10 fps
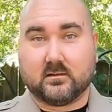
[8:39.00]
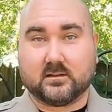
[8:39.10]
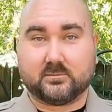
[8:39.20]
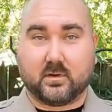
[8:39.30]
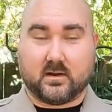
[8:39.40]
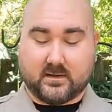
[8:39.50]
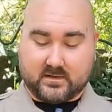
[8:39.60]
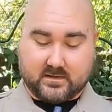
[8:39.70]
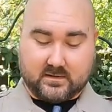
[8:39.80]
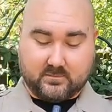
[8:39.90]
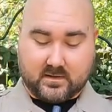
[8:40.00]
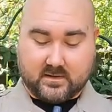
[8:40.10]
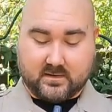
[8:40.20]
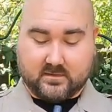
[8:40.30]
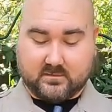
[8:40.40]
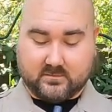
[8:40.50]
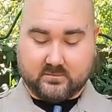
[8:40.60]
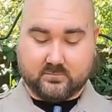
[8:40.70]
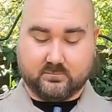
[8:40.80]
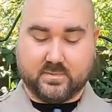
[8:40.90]
In this pocket, I keep my
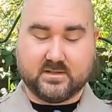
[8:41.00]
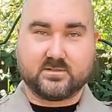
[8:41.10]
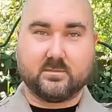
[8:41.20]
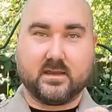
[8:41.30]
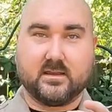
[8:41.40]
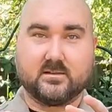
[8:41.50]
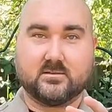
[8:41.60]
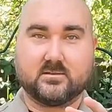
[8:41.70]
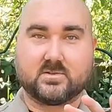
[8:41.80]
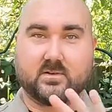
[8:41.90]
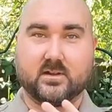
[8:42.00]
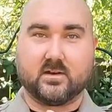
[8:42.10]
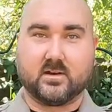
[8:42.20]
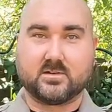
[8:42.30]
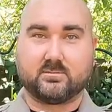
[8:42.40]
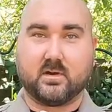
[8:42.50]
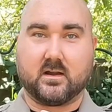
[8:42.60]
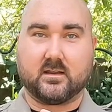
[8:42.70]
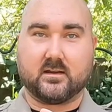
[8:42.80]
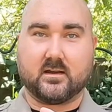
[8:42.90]
Benchmade Triage
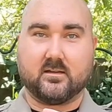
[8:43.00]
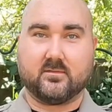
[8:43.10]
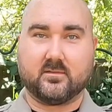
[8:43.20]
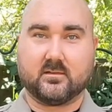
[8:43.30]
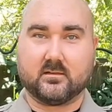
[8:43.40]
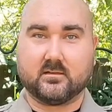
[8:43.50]
pocket knife.